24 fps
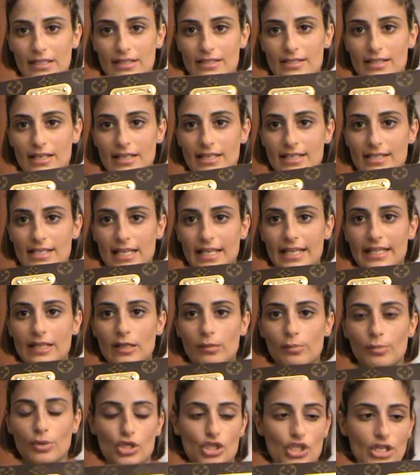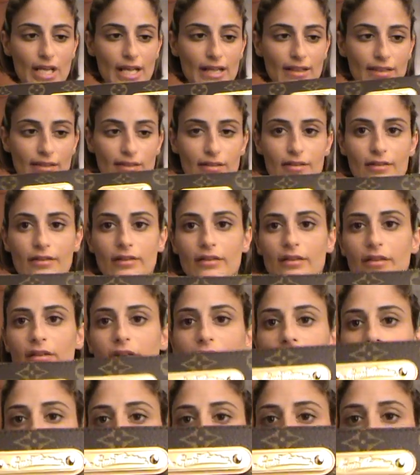it's a little pochette.
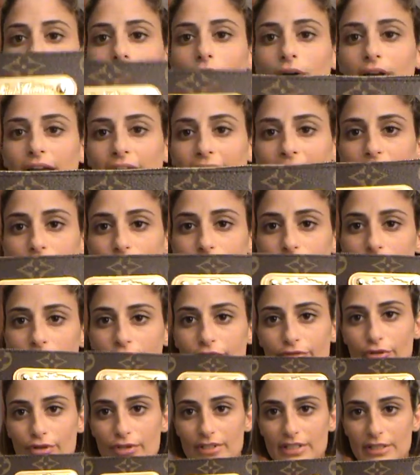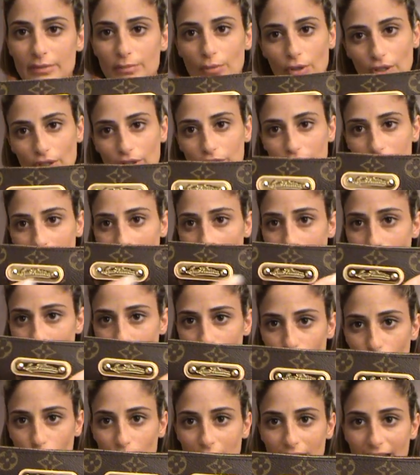Okay, for the Monogram,
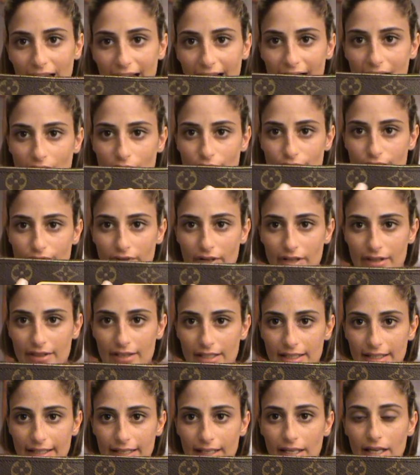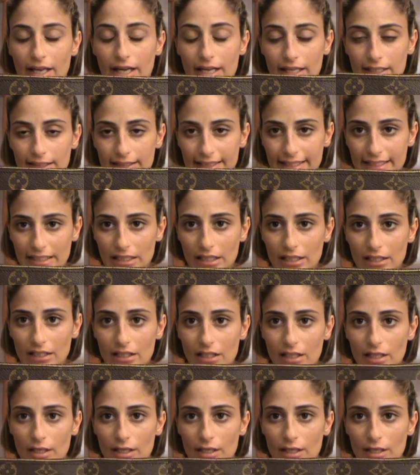you will have the little